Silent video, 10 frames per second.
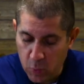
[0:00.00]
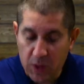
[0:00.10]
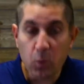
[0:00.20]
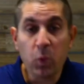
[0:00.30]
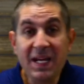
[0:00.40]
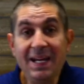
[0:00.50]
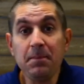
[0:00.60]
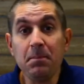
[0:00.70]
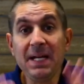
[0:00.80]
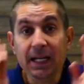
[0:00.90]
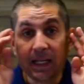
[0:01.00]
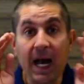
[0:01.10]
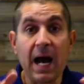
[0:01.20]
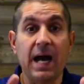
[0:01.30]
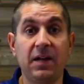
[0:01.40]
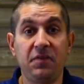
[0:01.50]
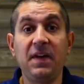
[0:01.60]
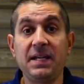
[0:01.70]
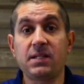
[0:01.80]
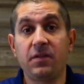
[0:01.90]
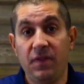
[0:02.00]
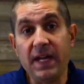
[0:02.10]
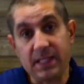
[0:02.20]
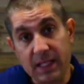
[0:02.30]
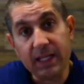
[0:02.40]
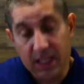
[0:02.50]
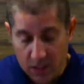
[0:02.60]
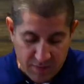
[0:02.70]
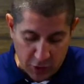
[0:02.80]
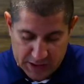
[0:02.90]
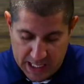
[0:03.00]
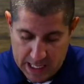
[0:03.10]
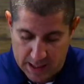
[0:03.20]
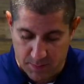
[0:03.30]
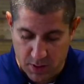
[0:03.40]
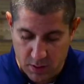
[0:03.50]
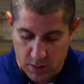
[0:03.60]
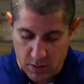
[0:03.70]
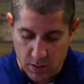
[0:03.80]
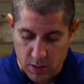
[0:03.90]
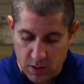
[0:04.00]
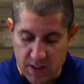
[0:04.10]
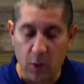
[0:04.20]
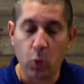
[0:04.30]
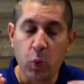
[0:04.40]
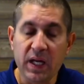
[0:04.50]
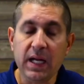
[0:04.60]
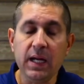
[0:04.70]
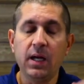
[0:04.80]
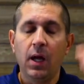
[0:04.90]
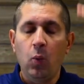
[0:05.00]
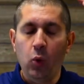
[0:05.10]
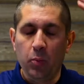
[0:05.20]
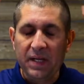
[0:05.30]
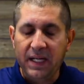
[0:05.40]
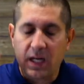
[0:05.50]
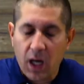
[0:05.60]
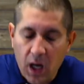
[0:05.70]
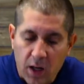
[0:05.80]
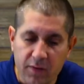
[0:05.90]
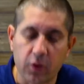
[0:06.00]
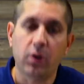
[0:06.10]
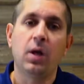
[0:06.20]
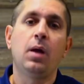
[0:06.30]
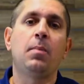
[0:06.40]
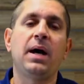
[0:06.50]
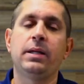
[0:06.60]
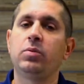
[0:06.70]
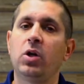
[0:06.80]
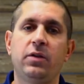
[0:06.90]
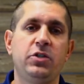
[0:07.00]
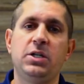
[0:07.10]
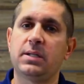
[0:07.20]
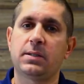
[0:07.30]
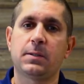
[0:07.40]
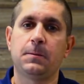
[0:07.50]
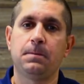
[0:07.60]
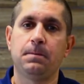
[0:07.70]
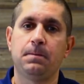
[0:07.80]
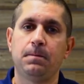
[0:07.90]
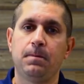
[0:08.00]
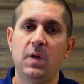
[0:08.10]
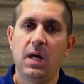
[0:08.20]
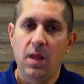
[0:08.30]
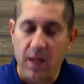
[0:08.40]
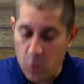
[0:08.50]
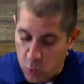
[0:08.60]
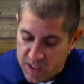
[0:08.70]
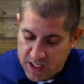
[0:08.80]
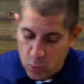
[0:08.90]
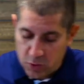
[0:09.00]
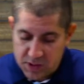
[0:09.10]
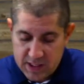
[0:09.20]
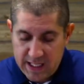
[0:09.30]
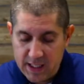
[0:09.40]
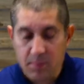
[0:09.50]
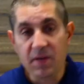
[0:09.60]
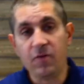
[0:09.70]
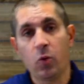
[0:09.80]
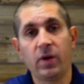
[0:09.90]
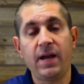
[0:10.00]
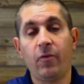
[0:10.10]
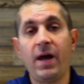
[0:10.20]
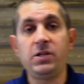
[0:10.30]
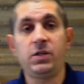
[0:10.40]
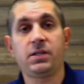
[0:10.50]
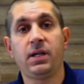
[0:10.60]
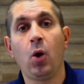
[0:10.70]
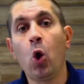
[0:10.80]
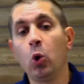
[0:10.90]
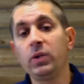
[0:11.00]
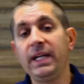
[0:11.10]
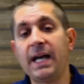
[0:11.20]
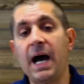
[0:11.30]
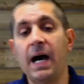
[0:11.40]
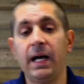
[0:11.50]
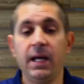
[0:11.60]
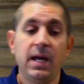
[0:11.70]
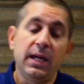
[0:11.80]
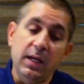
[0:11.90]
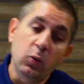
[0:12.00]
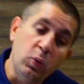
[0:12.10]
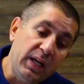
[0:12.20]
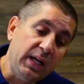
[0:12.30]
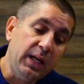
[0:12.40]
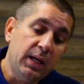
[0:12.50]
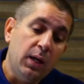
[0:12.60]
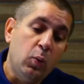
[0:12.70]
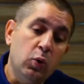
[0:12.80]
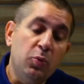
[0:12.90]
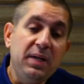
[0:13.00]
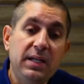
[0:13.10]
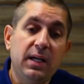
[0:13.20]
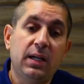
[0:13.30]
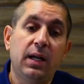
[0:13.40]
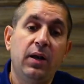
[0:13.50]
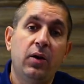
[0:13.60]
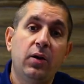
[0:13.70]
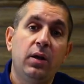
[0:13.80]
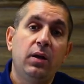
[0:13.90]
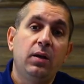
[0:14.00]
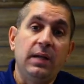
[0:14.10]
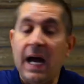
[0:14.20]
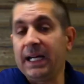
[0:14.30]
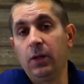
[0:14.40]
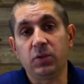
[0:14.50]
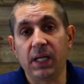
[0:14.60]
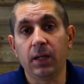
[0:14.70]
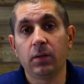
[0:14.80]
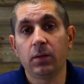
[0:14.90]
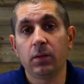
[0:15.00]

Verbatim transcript: when we meet God face to face at the end of our time, that we will be covered by the blood of Jesus. That we will stand before a righteous and a holy God and we will be declared not guilty